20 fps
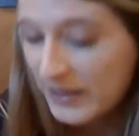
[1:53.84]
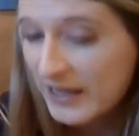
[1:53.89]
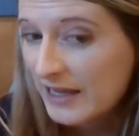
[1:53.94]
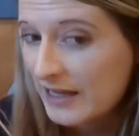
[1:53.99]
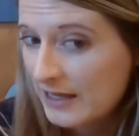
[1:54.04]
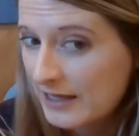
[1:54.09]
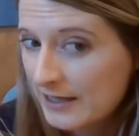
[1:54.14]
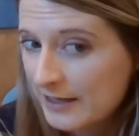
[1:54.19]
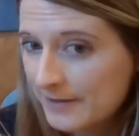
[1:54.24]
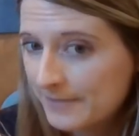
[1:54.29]

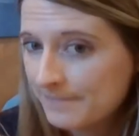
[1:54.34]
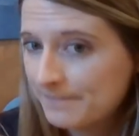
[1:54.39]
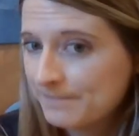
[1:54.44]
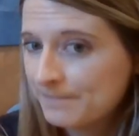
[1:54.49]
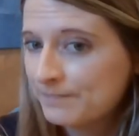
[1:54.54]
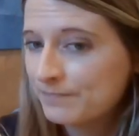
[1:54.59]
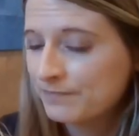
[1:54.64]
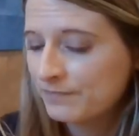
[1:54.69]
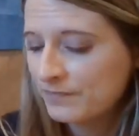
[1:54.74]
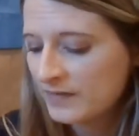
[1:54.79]
pink.
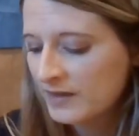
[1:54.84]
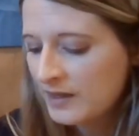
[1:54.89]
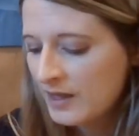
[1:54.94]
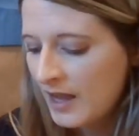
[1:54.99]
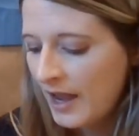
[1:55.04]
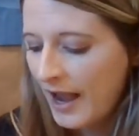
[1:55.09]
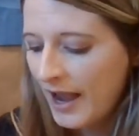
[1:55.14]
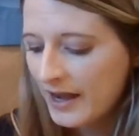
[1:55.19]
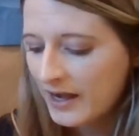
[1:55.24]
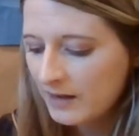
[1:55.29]

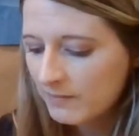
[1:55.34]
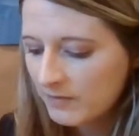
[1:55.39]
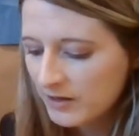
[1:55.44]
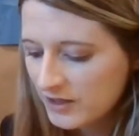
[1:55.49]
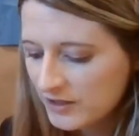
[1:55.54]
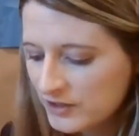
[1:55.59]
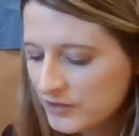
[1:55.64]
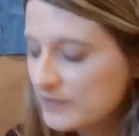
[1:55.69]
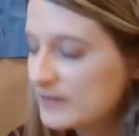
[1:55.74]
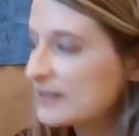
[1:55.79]
And I'm going
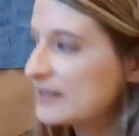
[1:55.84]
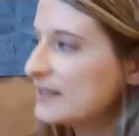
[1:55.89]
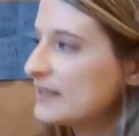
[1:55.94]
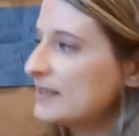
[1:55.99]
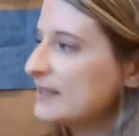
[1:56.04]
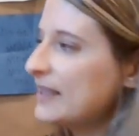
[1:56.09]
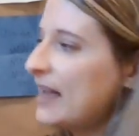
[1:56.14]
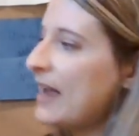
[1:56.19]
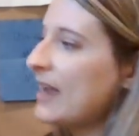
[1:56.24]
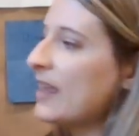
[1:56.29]
to do a
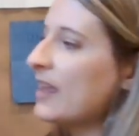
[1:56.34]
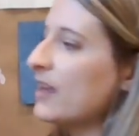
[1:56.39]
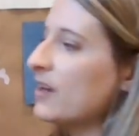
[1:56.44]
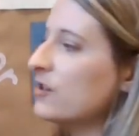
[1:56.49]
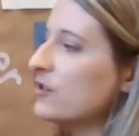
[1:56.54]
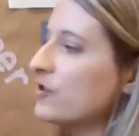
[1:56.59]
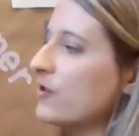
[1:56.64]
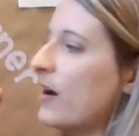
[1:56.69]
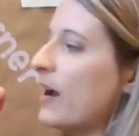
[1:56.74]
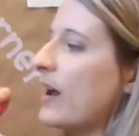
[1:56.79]
second
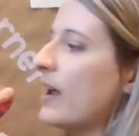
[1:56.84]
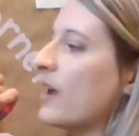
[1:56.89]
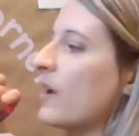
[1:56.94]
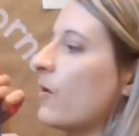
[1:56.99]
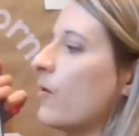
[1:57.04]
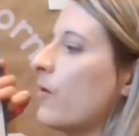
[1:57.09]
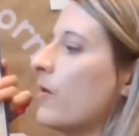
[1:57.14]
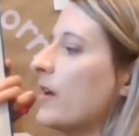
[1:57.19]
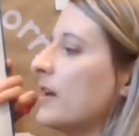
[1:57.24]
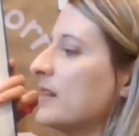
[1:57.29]

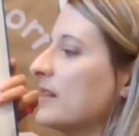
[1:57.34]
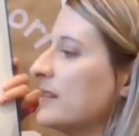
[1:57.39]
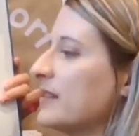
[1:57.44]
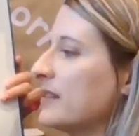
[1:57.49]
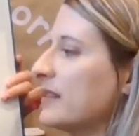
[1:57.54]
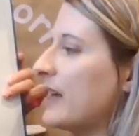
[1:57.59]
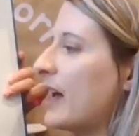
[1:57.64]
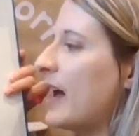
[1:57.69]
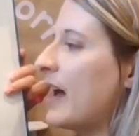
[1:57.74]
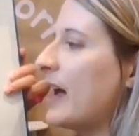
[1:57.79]
triangle
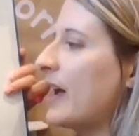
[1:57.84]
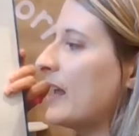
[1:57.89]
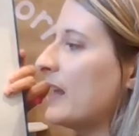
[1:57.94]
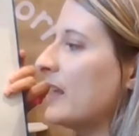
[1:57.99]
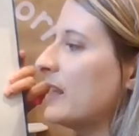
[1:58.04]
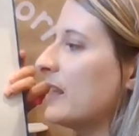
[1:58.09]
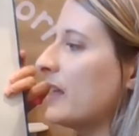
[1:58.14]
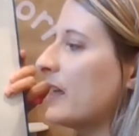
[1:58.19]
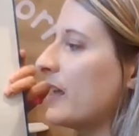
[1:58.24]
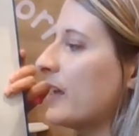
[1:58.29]
inside
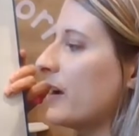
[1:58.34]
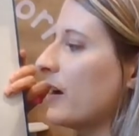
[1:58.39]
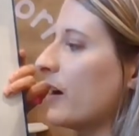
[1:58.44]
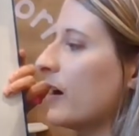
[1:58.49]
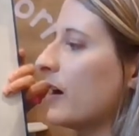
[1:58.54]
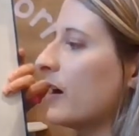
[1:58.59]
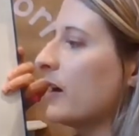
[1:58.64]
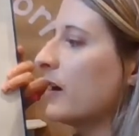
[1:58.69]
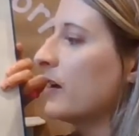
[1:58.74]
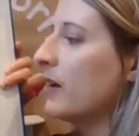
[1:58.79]
the
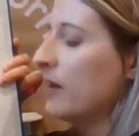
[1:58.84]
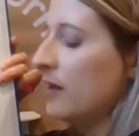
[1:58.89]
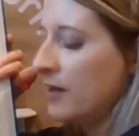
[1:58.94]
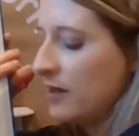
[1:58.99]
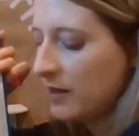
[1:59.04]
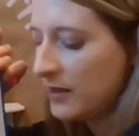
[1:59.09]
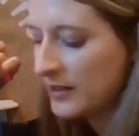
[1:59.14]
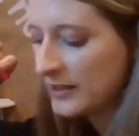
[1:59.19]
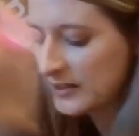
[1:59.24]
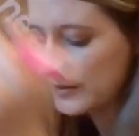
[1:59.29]
ear
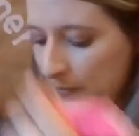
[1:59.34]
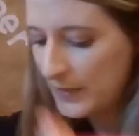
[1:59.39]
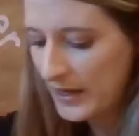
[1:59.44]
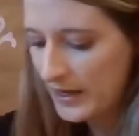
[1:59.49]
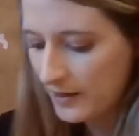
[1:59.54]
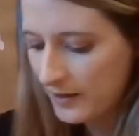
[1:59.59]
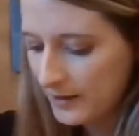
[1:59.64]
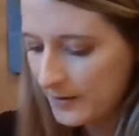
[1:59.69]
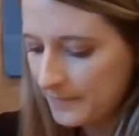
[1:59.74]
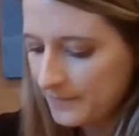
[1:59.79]
It's
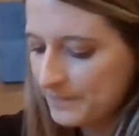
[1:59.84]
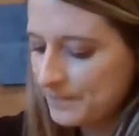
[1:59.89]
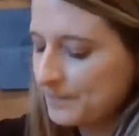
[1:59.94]
pink.